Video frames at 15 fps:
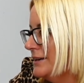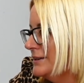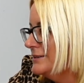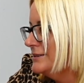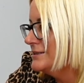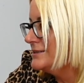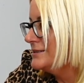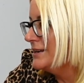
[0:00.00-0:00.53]

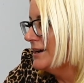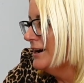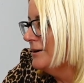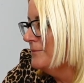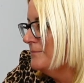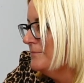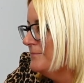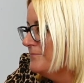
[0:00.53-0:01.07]

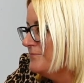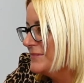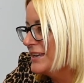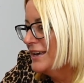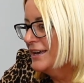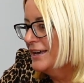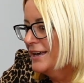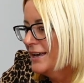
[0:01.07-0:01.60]
And
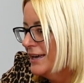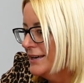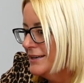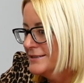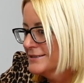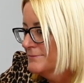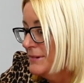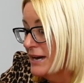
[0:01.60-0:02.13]
it
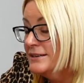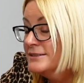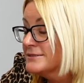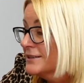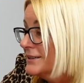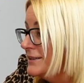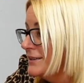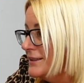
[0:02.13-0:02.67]
is
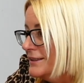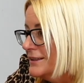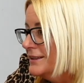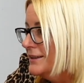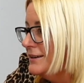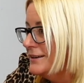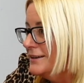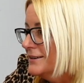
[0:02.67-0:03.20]
amazing
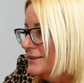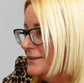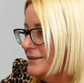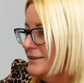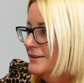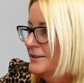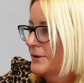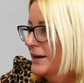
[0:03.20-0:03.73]
that,
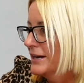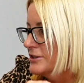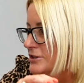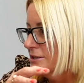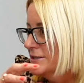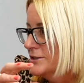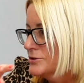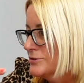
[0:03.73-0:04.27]
you know,
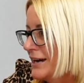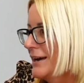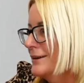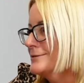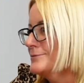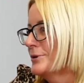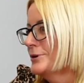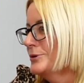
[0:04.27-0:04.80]
actually
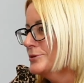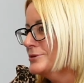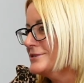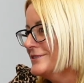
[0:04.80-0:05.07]
tracks what your